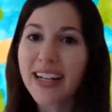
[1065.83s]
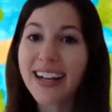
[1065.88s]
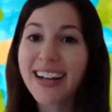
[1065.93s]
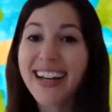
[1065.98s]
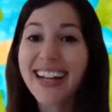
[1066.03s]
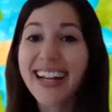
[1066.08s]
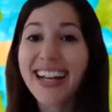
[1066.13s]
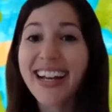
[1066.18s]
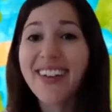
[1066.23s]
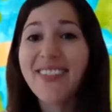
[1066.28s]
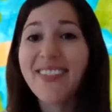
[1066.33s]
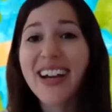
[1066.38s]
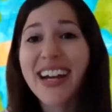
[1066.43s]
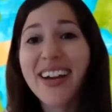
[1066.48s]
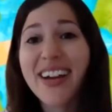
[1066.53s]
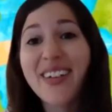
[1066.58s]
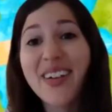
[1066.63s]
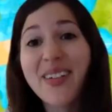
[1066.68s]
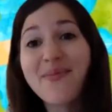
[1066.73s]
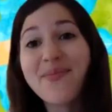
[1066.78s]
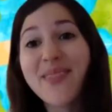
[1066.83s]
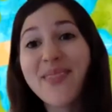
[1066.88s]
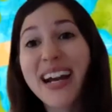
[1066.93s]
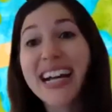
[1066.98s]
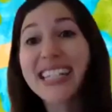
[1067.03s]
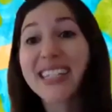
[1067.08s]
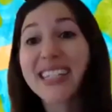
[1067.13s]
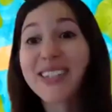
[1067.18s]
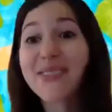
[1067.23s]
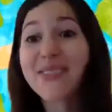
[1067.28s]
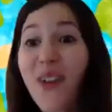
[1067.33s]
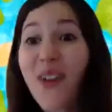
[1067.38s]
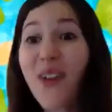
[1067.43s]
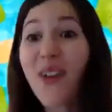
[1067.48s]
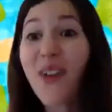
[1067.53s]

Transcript: I wear a mask for